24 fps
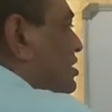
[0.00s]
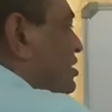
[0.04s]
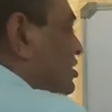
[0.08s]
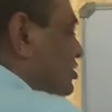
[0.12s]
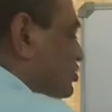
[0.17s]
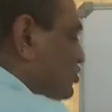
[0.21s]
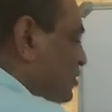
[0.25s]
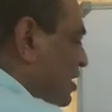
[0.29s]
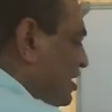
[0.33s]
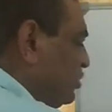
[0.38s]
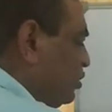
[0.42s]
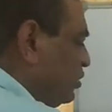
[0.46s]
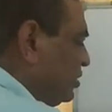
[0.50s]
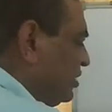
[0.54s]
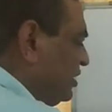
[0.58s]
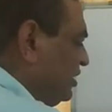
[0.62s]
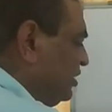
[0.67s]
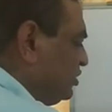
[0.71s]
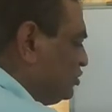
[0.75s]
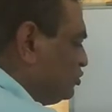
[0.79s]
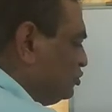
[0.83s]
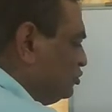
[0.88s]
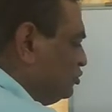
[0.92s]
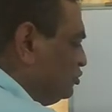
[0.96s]
So I don't
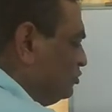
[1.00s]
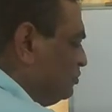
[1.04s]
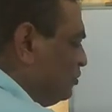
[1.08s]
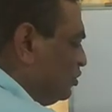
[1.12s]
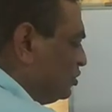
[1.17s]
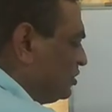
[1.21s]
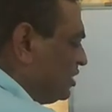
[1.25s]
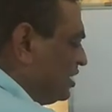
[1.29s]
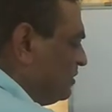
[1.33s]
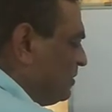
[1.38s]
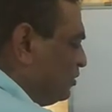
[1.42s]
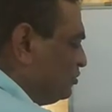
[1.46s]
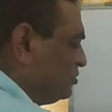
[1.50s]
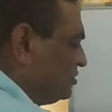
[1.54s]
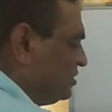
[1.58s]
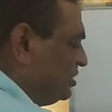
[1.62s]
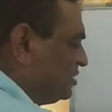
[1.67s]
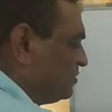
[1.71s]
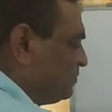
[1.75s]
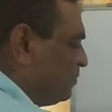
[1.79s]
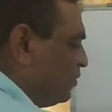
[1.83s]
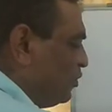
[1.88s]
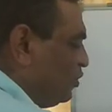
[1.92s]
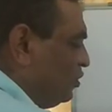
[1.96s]
need to bother about
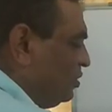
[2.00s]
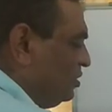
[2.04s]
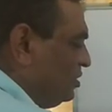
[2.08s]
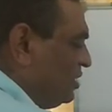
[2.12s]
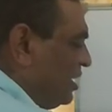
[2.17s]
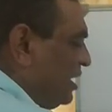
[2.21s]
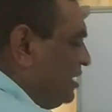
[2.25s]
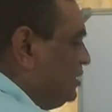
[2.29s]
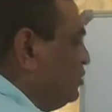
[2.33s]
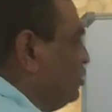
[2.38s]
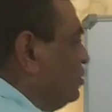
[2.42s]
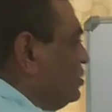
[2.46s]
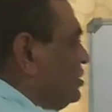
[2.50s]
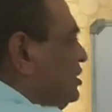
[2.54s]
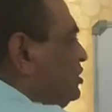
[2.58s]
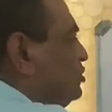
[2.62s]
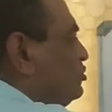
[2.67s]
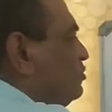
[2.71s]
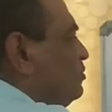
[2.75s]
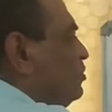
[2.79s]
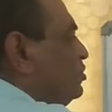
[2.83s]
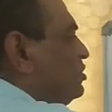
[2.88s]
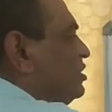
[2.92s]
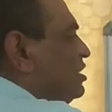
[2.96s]
this pole, I don't need
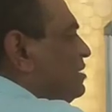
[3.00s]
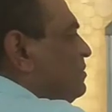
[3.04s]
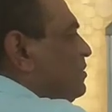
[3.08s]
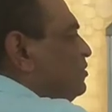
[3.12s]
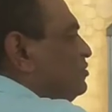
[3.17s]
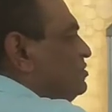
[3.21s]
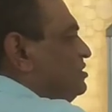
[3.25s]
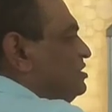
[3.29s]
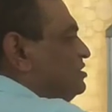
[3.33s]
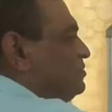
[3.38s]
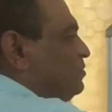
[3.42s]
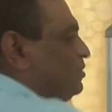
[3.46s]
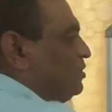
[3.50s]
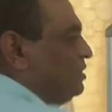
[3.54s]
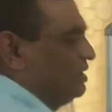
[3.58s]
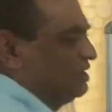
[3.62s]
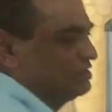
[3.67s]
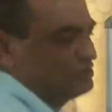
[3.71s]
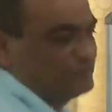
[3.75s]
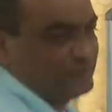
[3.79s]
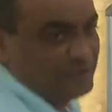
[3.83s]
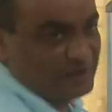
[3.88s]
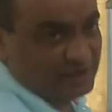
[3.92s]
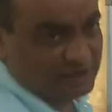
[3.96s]
to bother about this pole
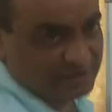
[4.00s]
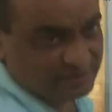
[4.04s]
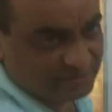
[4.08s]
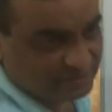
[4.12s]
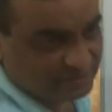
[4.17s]
as well.